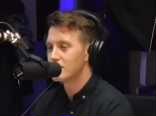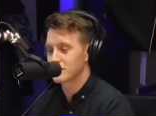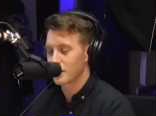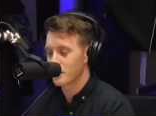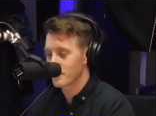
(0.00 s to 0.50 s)
Okay.
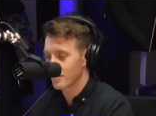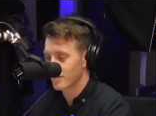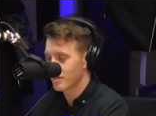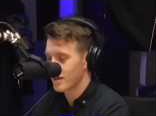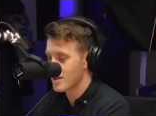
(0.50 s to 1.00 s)
So
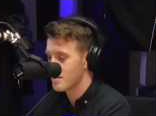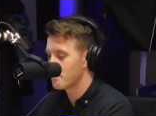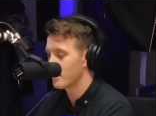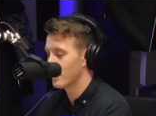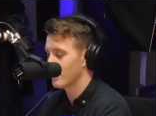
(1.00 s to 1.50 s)
they
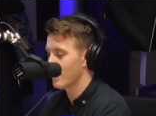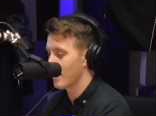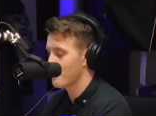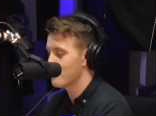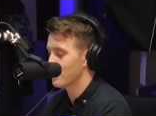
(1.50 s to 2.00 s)

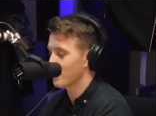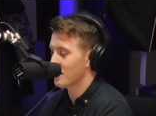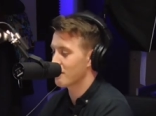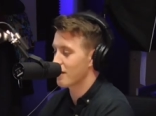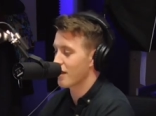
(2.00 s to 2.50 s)

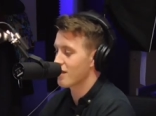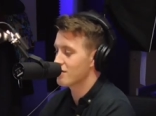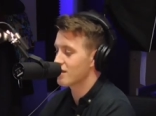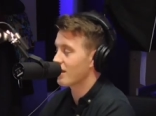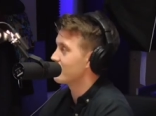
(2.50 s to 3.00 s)

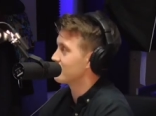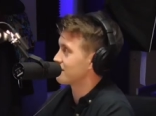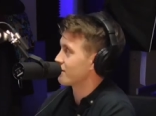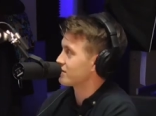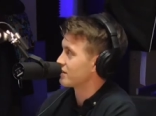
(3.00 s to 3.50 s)
in the late
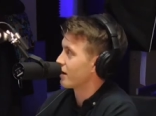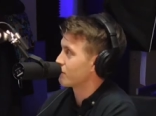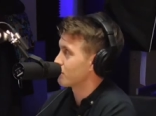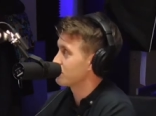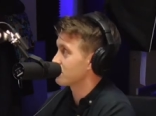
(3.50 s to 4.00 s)

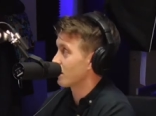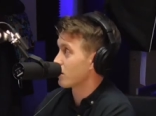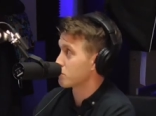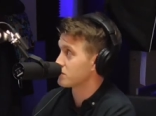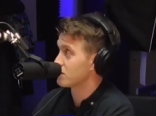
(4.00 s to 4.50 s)
1700s, a
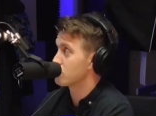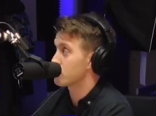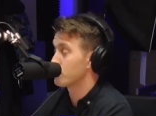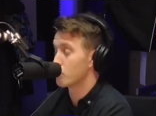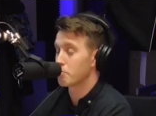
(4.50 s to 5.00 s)
large
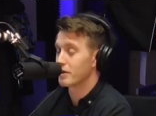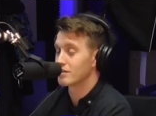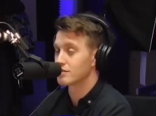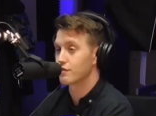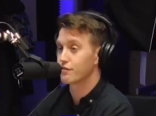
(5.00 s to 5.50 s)
percentage of
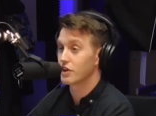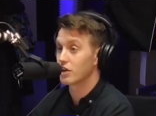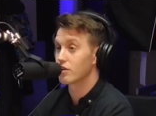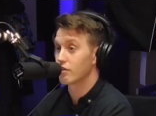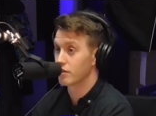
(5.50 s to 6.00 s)
Europeans
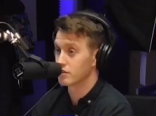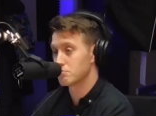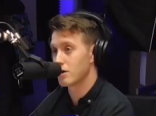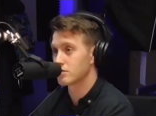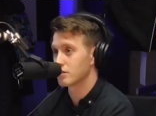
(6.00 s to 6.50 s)
feared the
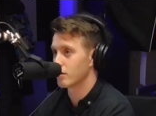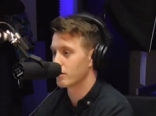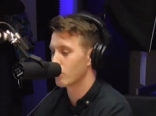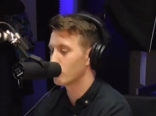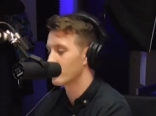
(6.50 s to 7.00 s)
tomato. They
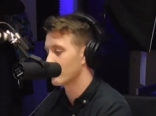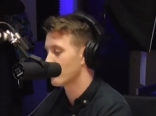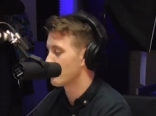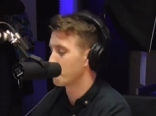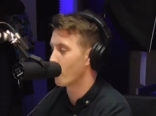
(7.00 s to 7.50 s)
called it
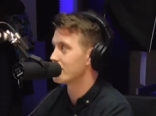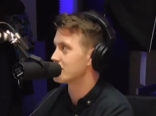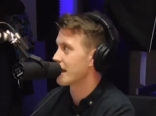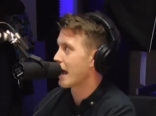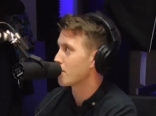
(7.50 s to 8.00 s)
the
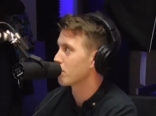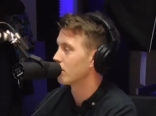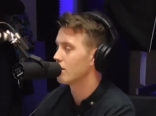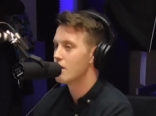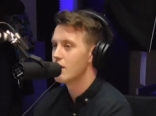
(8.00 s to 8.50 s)
poison
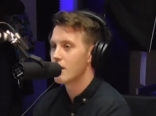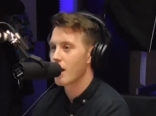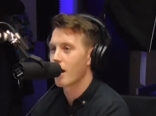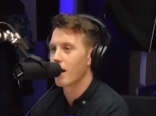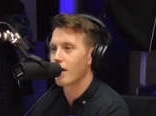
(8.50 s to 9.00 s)
apple.
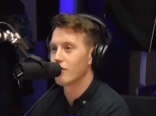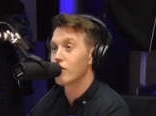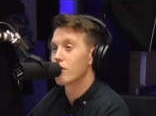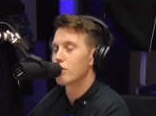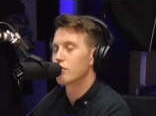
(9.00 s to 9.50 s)

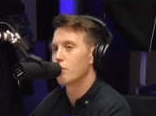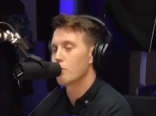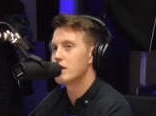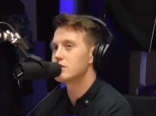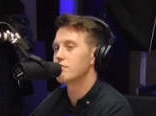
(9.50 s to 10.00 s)
The
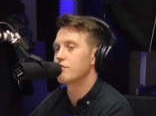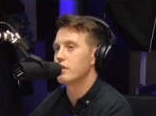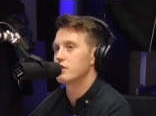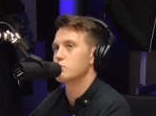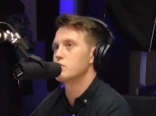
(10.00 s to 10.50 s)
reason for
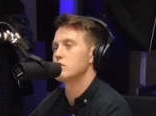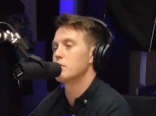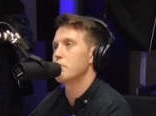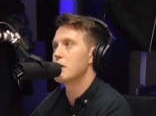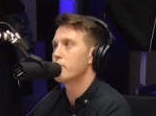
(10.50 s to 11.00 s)
this was
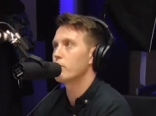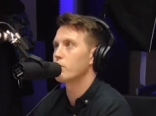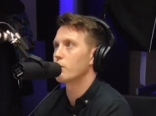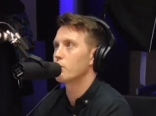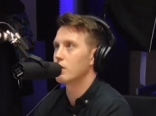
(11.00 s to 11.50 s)
that
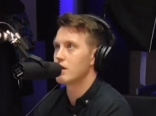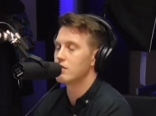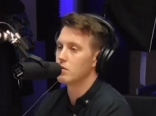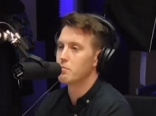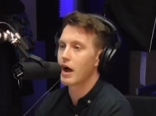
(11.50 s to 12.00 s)
people would
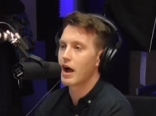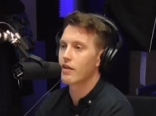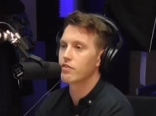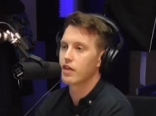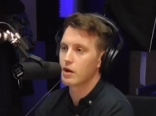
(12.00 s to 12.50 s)
eat them
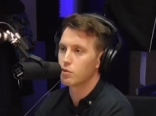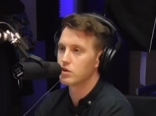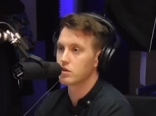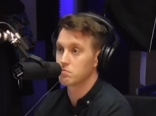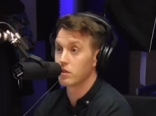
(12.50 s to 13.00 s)
and they
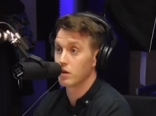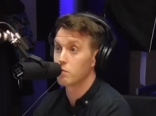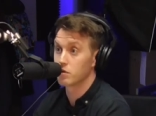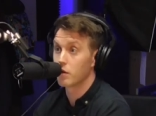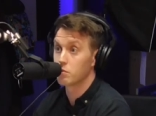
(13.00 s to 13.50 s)
would
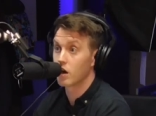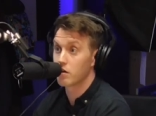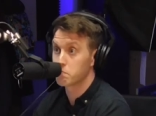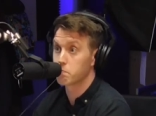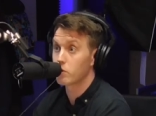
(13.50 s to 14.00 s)
die
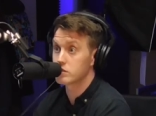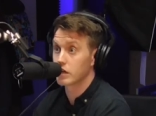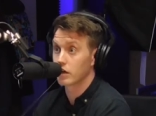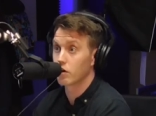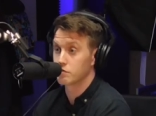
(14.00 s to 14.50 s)
of
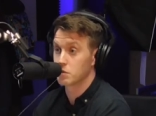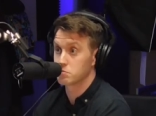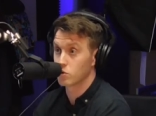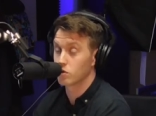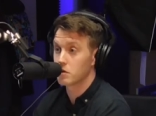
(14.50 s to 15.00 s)
poisoning of some
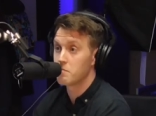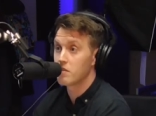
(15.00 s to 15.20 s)
sort.